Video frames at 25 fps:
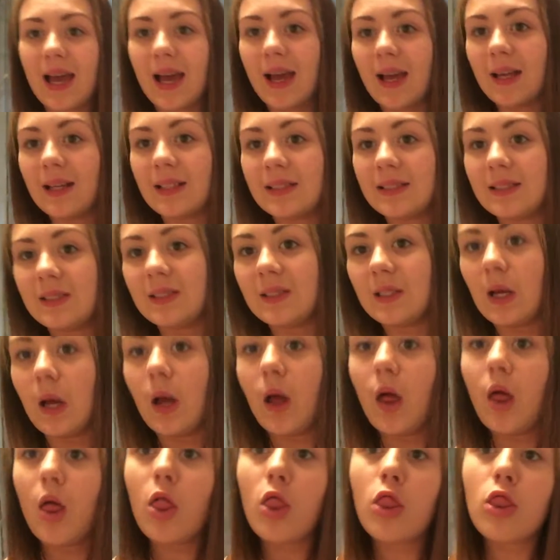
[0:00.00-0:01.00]
And
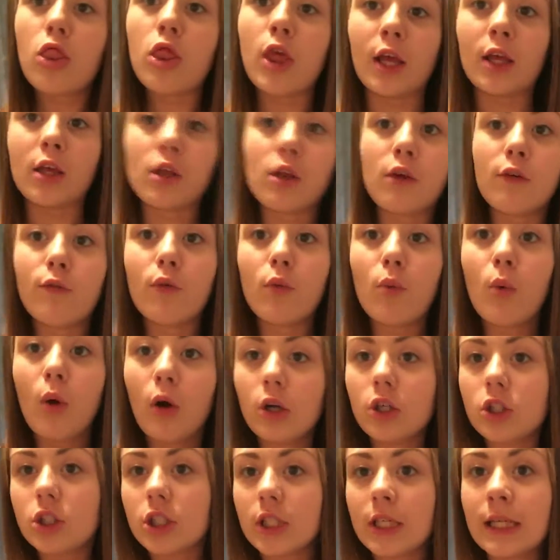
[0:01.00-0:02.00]
thank you for
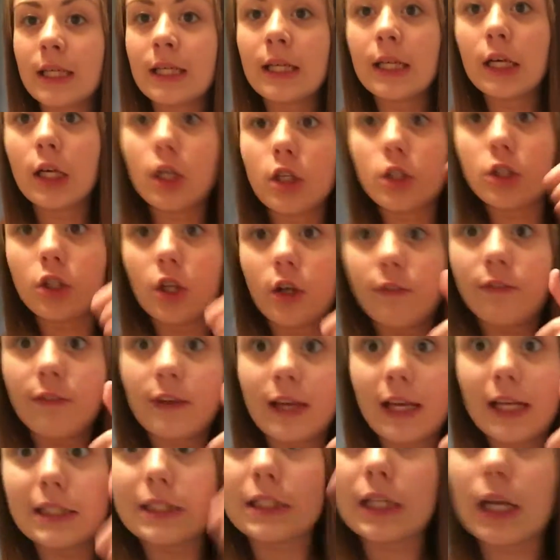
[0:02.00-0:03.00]
watching. Don't
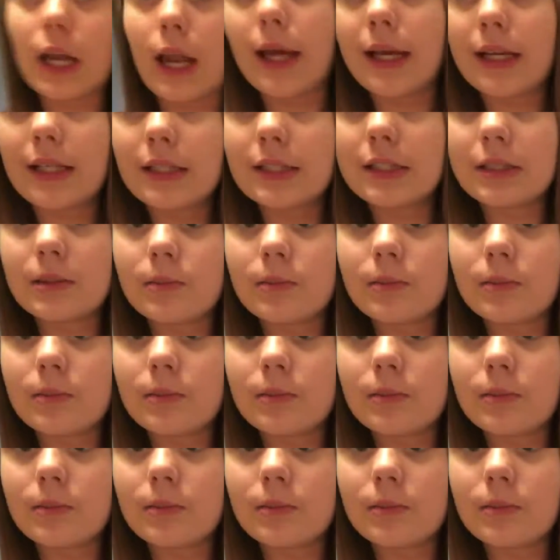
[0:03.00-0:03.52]
forget to like and